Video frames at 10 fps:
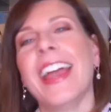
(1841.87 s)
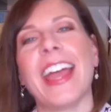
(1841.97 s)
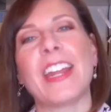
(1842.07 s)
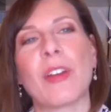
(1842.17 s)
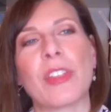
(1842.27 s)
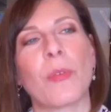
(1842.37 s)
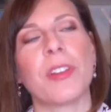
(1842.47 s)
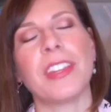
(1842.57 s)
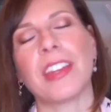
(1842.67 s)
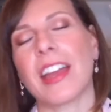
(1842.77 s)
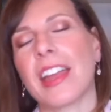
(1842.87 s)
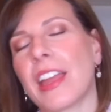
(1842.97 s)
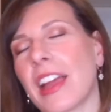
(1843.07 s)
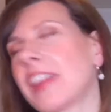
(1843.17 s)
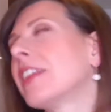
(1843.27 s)
anyway, the one that
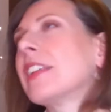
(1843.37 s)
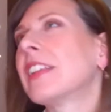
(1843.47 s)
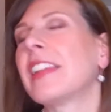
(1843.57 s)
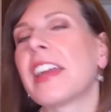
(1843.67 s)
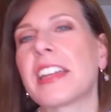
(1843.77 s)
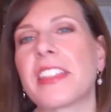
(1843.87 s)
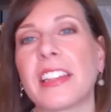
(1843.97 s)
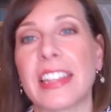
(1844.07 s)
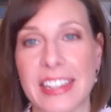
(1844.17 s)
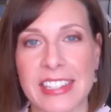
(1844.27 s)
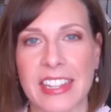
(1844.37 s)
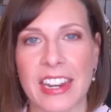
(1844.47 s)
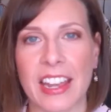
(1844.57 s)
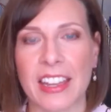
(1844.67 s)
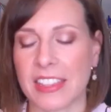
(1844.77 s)
I, I like the least that
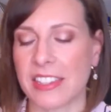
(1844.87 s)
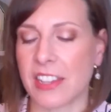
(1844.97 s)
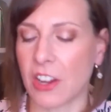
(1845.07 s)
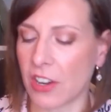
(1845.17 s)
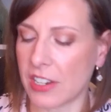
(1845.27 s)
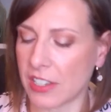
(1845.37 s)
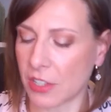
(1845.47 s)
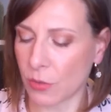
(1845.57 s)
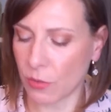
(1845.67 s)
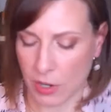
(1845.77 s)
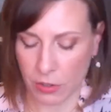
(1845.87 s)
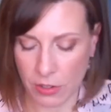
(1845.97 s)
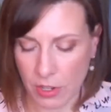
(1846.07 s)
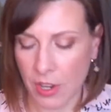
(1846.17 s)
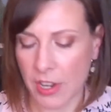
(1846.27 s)
I got this year is the Real
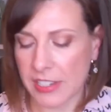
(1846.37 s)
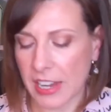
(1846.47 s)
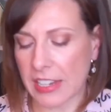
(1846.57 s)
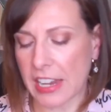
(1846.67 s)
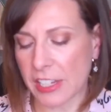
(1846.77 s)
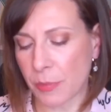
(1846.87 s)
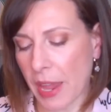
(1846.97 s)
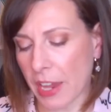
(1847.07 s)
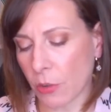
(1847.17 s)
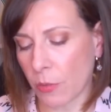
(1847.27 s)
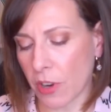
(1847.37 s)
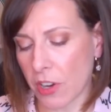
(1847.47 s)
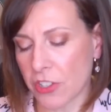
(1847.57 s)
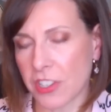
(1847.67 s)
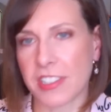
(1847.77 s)
Techniques paddle
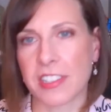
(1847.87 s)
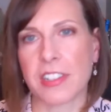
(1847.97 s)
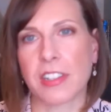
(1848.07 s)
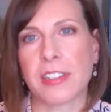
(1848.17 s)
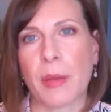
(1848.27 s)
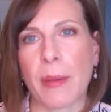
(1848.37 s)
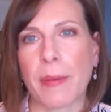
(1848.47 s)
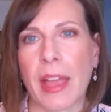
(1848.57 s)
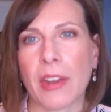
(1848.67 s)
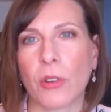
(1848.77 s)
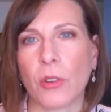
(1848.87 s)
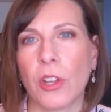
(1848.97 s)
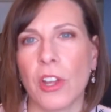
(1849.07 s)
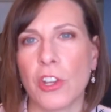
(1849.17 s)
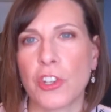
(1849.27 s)
brush. This is a
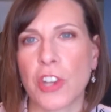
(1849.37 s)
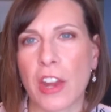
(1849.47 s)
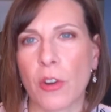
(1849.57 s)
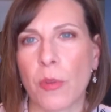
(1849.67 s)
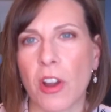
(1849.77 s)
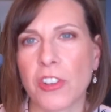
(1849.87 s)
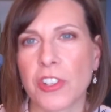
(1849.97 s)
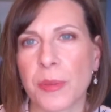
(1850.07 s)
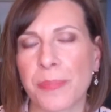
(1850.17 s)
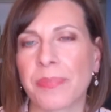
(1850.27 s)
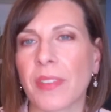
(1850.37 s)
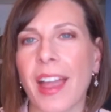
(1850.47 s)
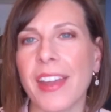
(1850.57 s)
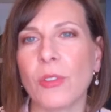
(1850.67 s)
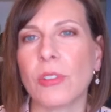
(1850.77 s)
paddle shadow brush.
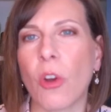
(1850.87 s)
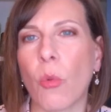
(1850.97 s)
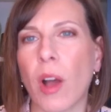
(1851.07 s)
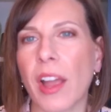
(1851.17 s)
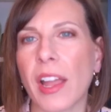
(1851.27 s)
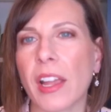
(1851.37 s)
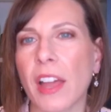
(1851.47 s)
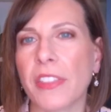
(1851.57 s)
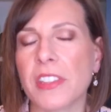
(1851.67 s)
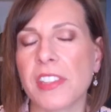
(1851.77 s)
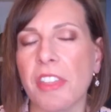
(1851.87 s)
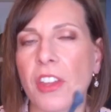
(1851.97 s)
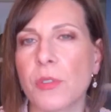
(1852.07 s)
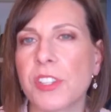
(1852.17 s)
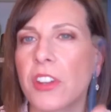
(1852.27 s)
I don't know why I got this. I
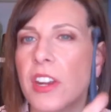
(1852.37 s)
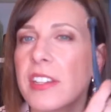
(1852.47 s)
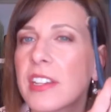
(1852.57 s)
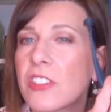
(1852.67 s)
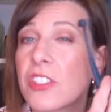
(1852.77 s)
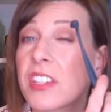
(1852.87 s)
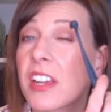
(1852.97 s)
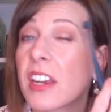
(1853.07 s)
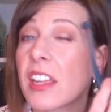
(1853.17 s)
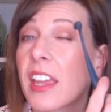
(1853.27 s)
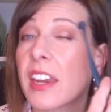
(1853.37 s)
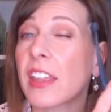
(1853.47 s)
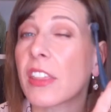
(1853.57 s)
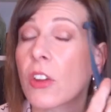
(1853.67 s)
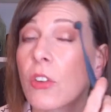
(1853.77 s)
thought it was a good idea just to kind of get
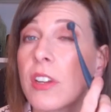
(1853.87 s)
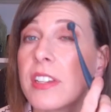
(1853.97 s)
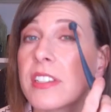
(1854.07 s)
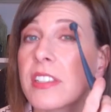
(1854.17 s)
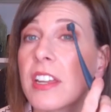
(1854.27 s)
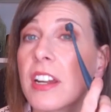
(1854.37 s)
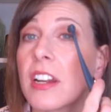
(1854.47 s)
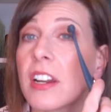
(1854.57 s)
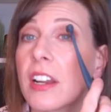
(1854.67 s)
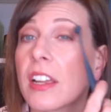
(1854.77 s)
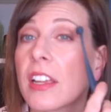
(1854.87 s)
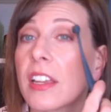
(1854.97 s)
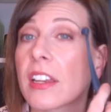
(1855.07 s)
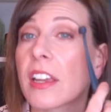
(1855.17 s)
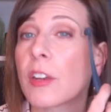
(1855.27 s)
in the crease there
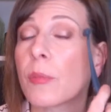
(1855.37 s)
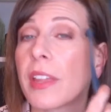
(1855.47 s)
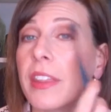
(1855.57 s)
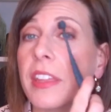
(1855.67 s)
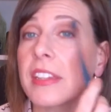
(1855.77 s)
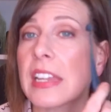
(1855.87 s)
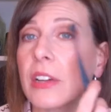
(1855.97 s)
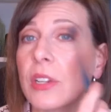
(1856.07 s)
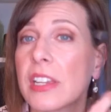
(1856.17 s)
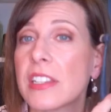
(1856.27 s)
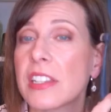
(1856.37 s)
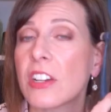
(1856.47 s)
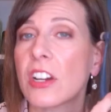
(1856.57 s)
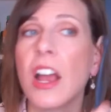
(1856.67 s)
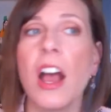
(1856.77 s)
and kind of blend things out
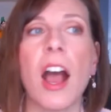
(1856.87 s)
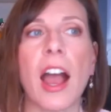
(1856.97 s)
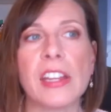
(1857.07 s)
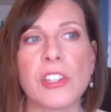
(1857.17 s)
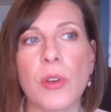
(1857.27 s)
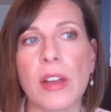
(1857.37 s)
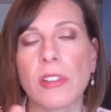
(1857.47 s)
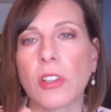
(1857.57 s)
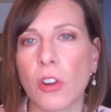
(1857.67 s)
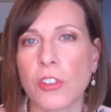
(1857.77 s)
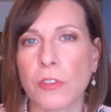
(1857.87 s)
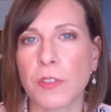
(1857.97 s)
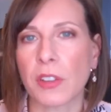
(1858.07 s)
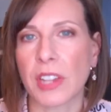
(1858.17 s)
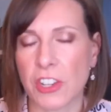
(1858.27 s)
easier. I do have a larger
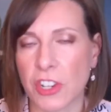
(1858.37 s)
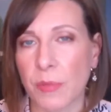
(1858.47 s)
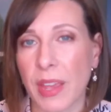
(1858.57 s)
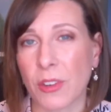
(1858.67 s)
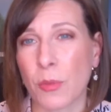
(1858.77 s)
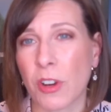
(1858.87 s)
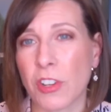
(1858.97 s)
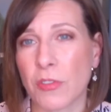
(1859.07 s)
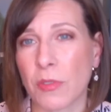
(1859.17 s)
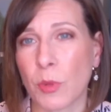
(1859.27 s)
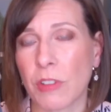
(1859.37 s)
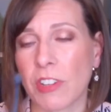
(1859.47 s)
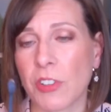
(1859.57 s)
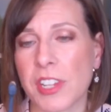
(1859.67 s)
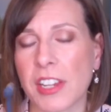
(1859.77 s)
foundation paddle brush from
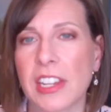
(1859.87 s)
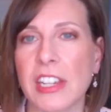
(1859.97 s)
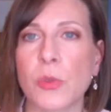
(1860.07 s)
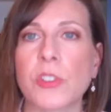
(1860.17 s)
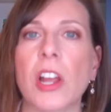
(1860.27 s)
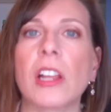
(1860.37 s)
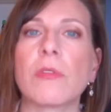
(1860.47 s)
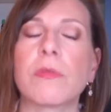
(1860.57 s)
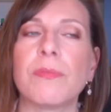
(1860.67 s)
Real Techniques, which I